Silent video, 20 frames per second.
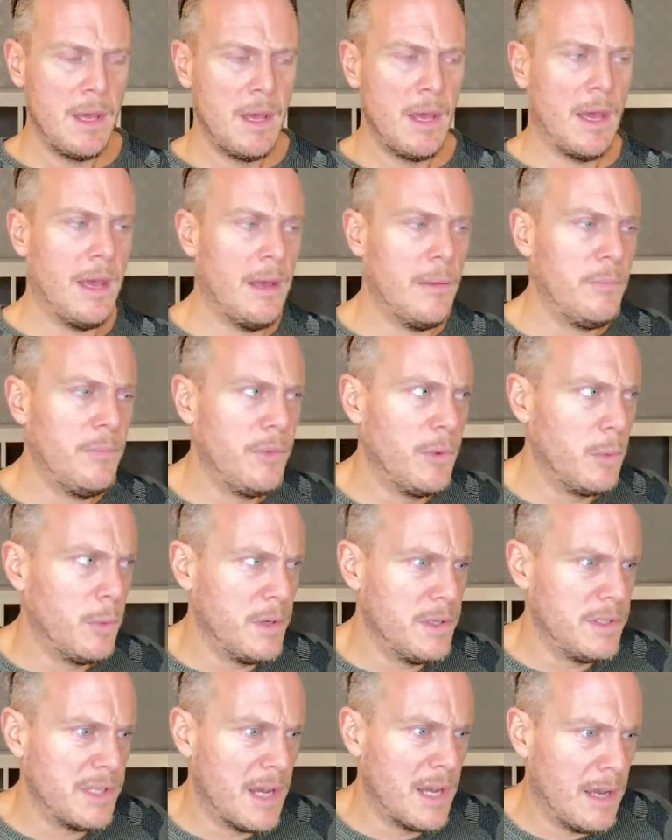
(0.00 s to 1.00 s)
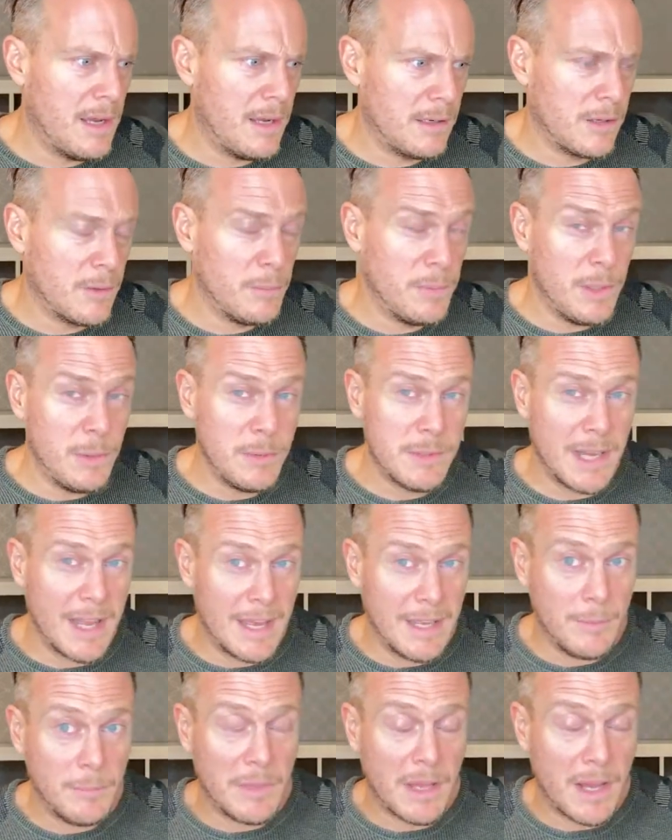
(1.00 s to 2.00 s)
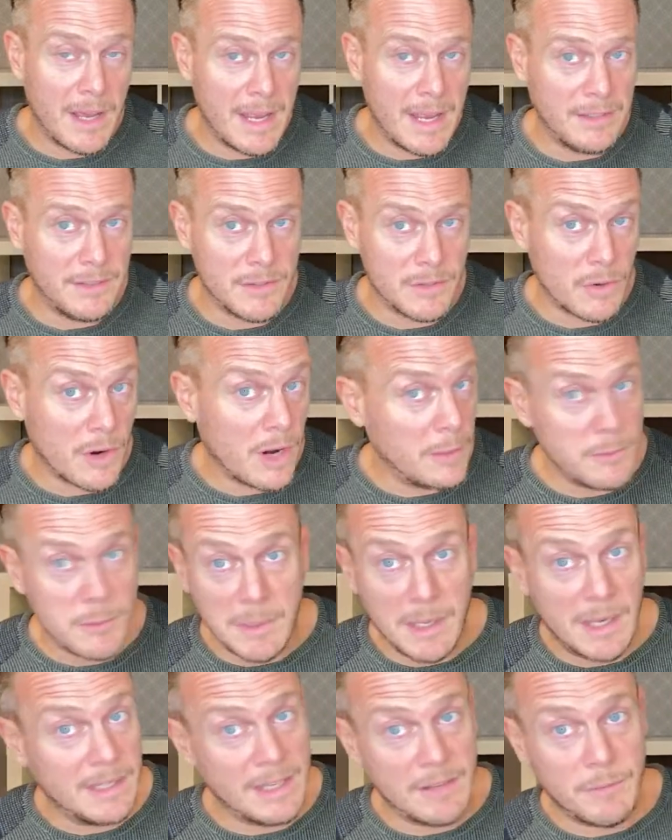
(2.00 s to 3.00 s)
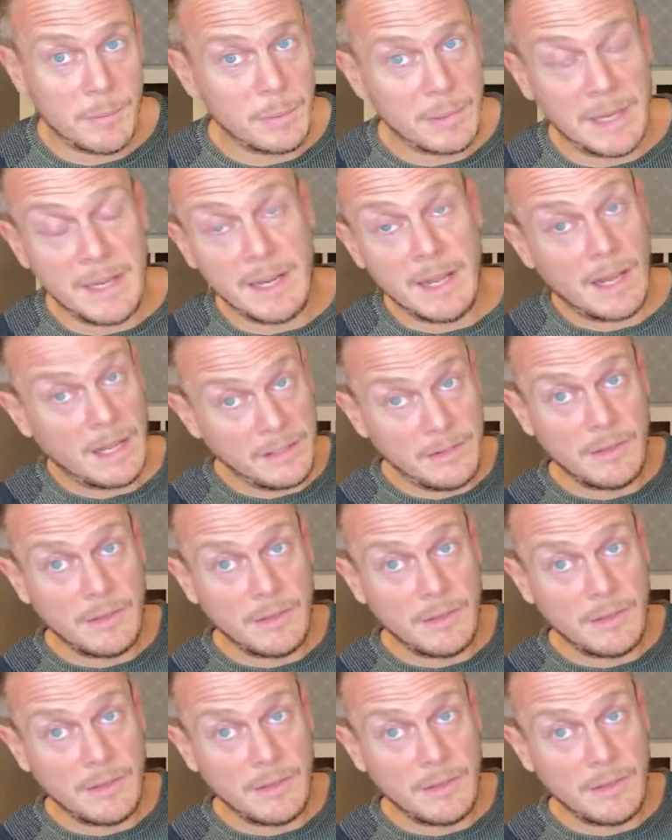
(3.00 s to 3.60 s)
There was a computer game that I had described to me. I never played it.